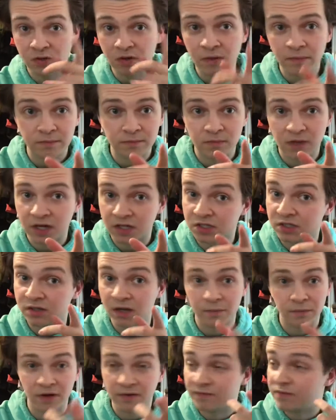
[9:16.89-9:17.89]
I
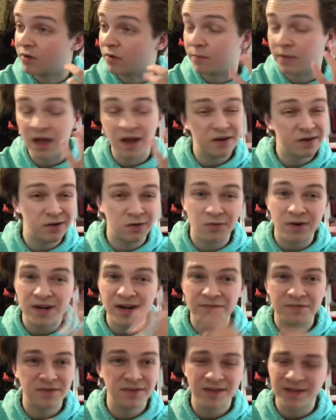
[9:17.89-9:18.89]
might film that right
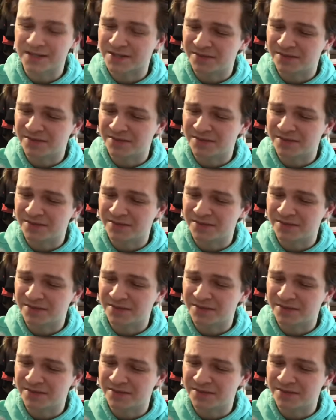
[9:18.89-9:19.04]
after this.